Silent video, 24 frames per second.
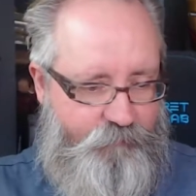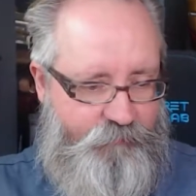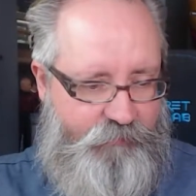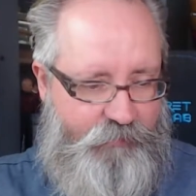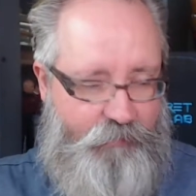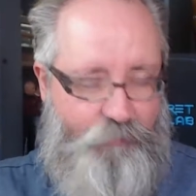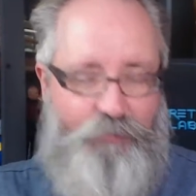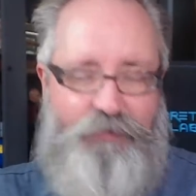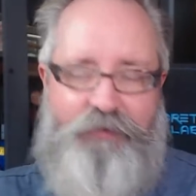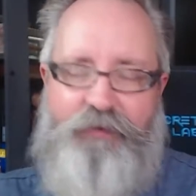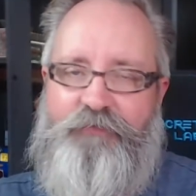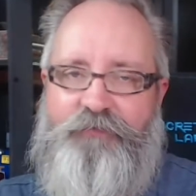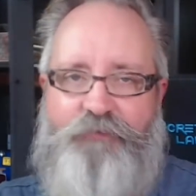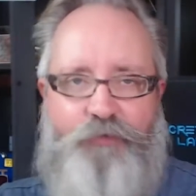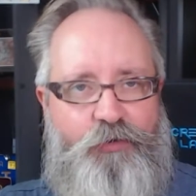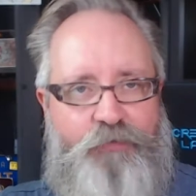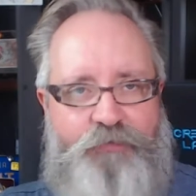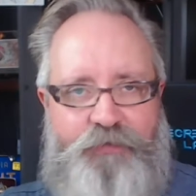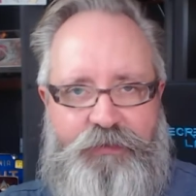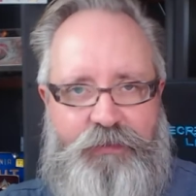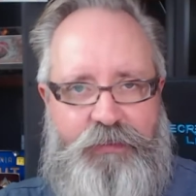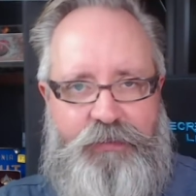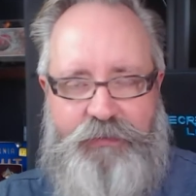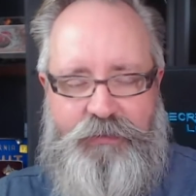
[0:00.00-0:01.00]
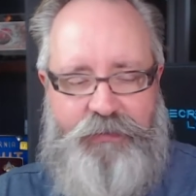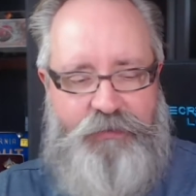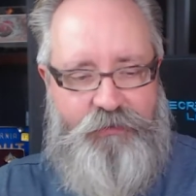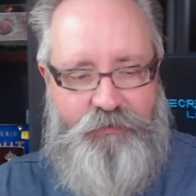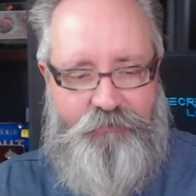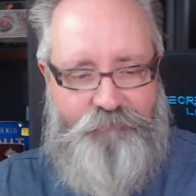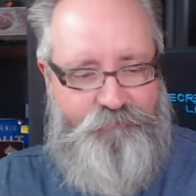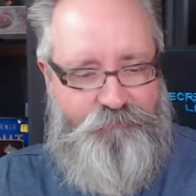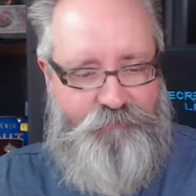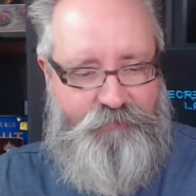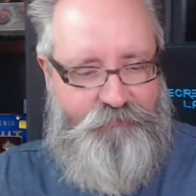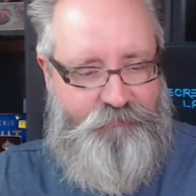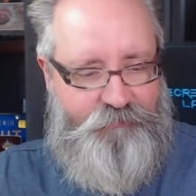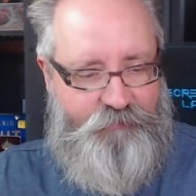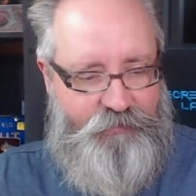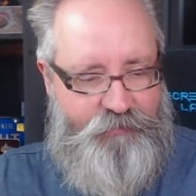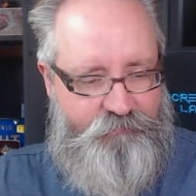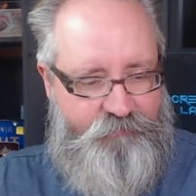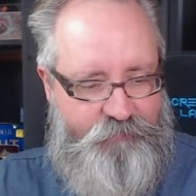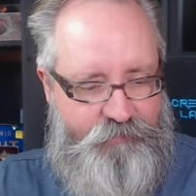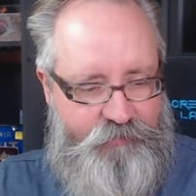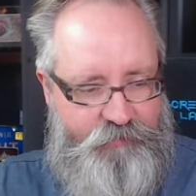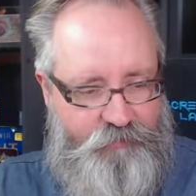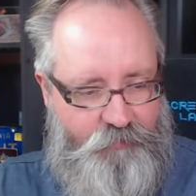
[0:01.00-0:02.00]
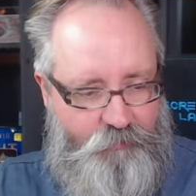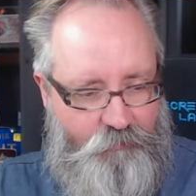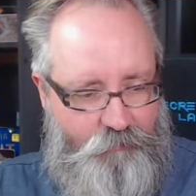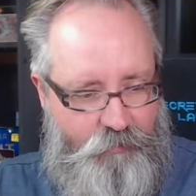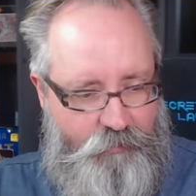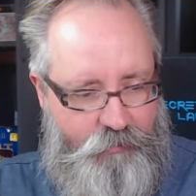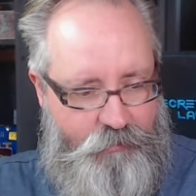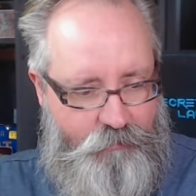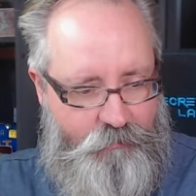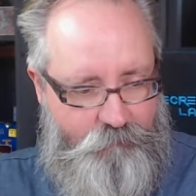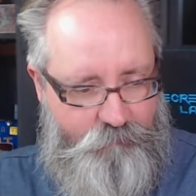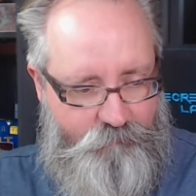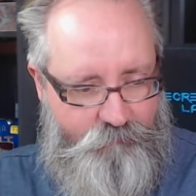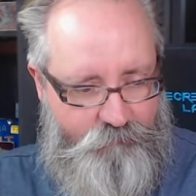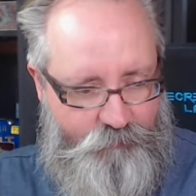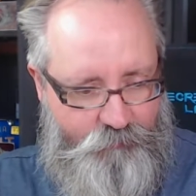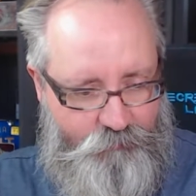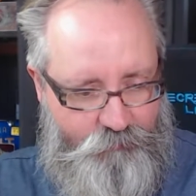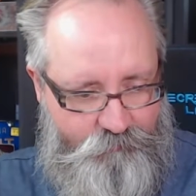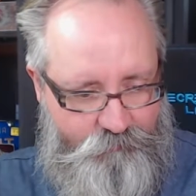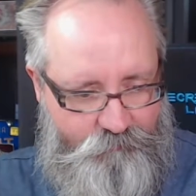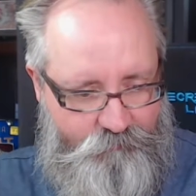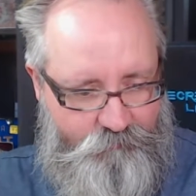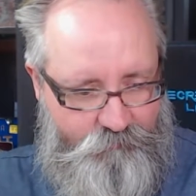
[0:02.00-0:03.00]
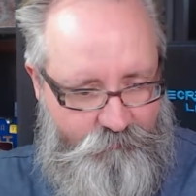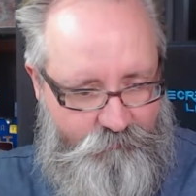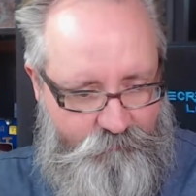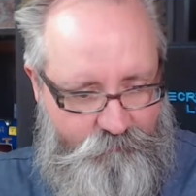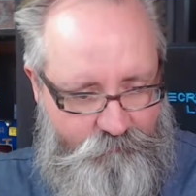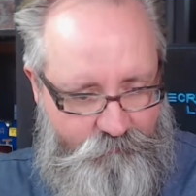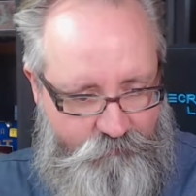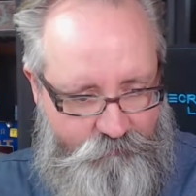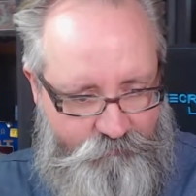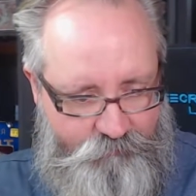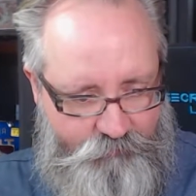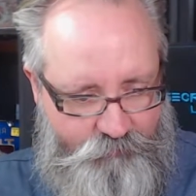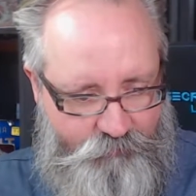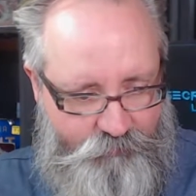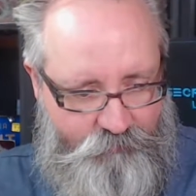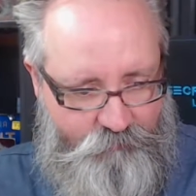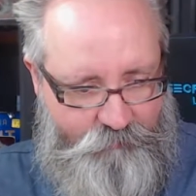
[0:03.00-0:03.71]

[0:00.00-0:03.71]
we'll have covered this in the first video, but I'm talking